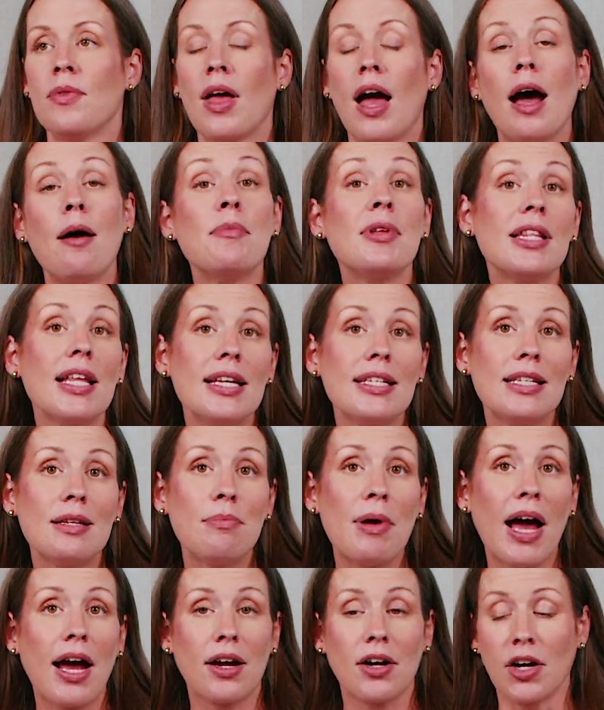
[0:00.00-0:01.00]
I'm a lazy
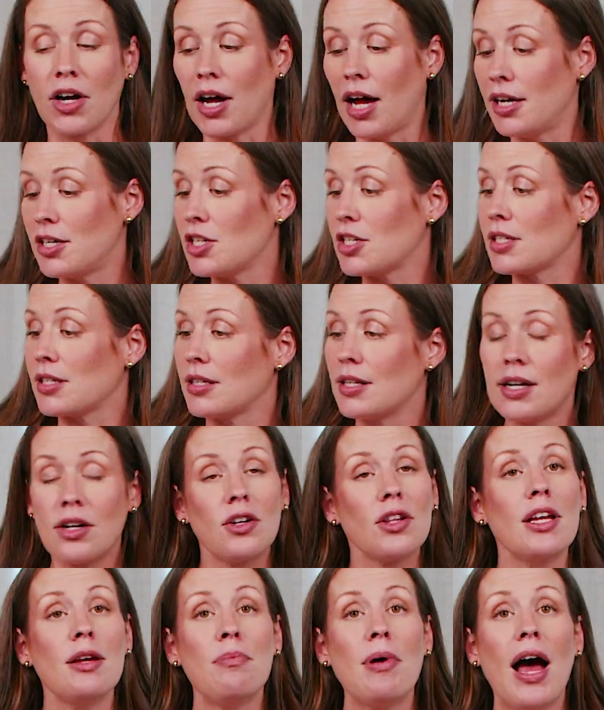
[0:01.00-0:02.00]
packer. I just
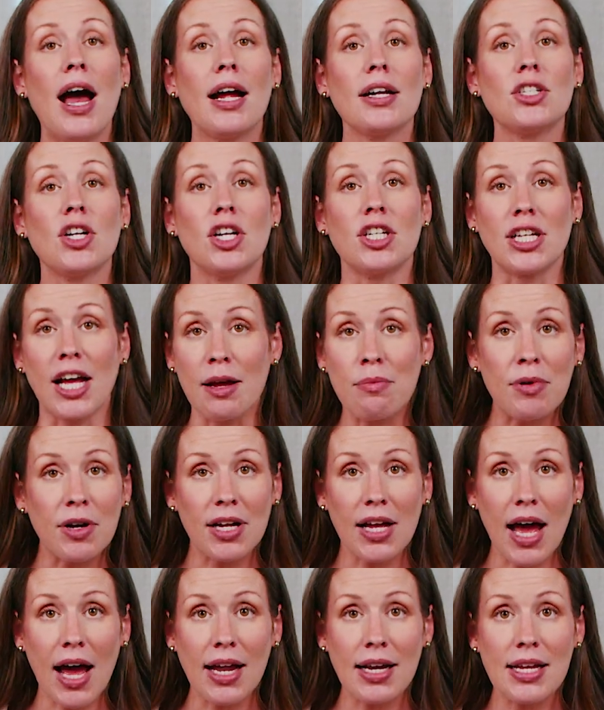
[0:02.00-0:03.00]
literally packed our diaper
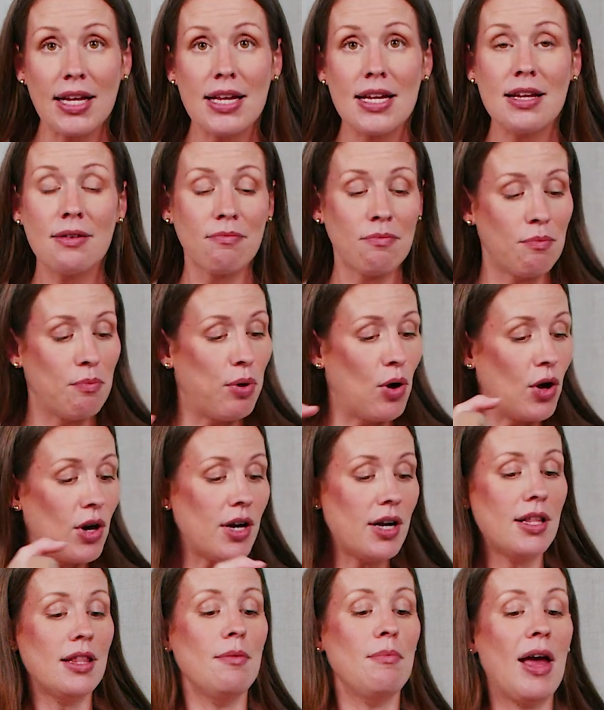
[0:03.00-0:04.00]
caddy, put
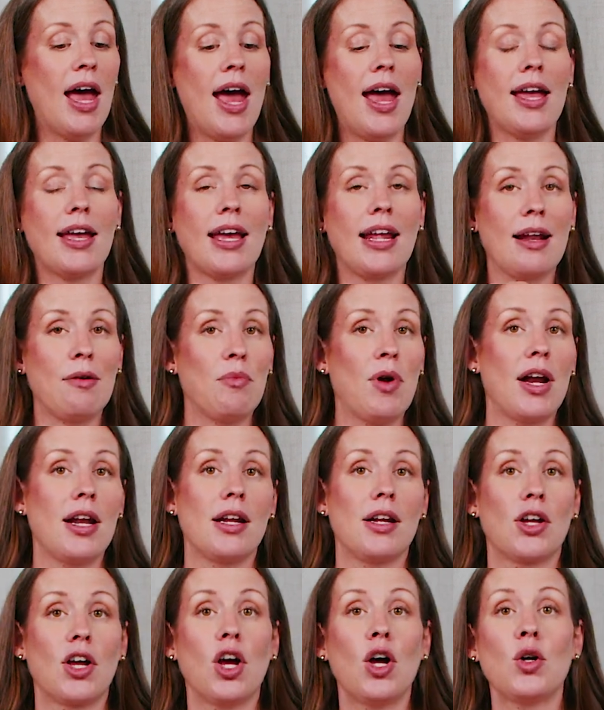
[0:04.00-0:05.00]
it in the bag, and I'm ready
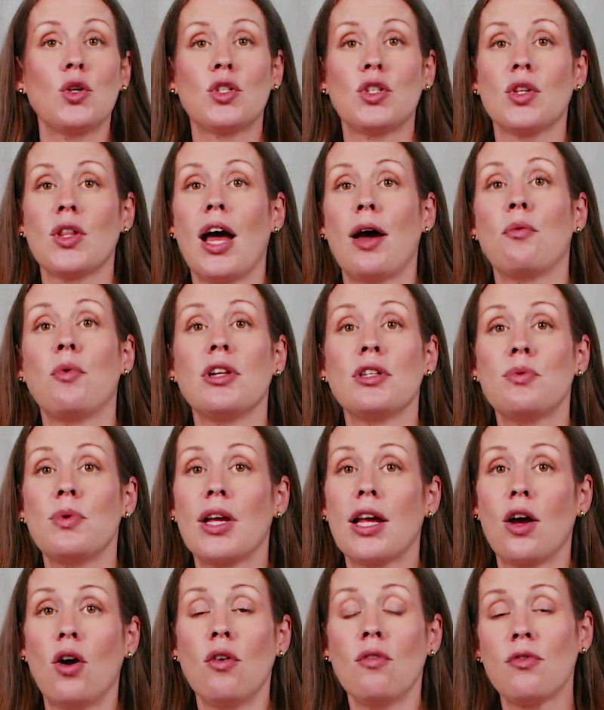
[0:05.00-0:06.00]
to go so that once we
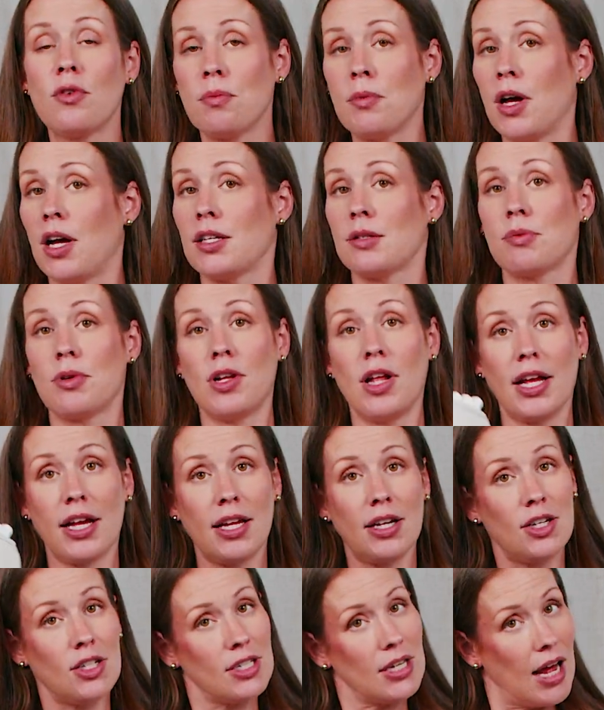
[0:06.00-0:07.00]
get home from the hospital, I
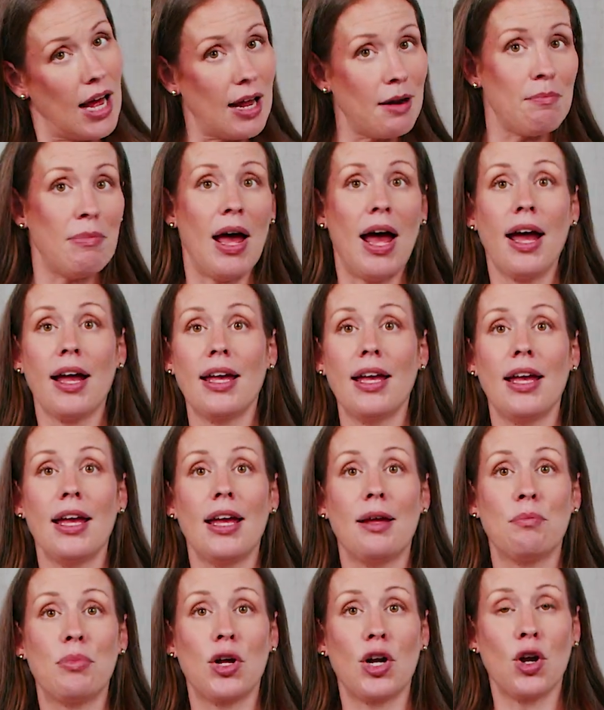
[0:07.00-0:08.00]
can just unpack it
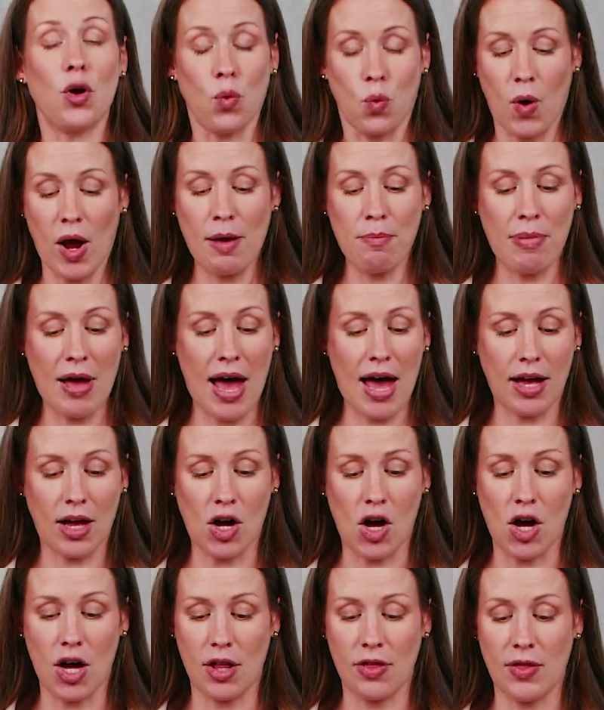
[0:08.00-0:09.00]
and put it right back
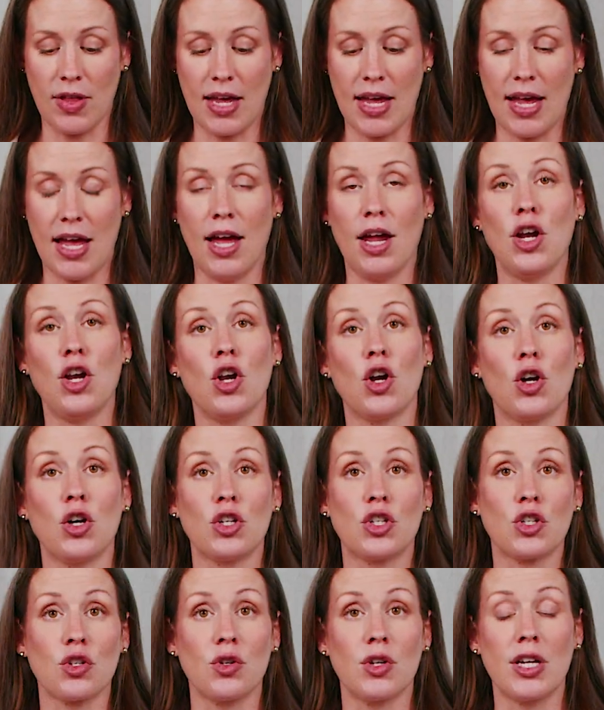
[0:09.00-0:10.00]
on the
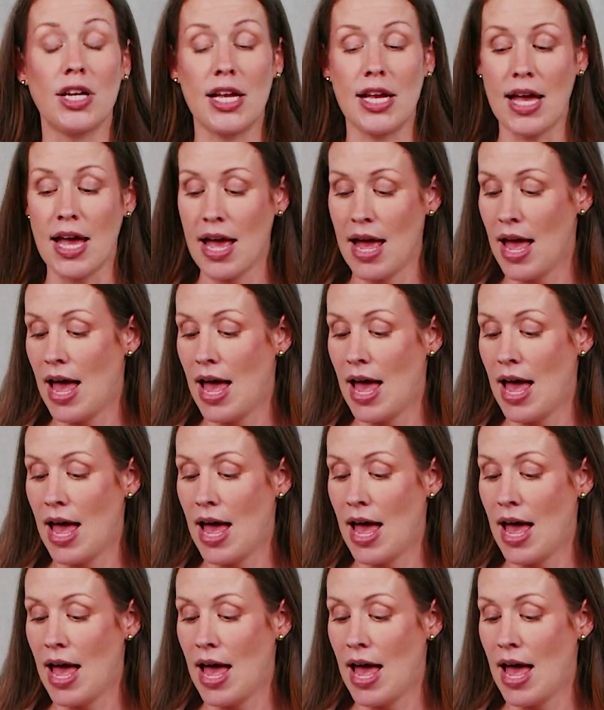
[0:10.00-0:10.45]
nursery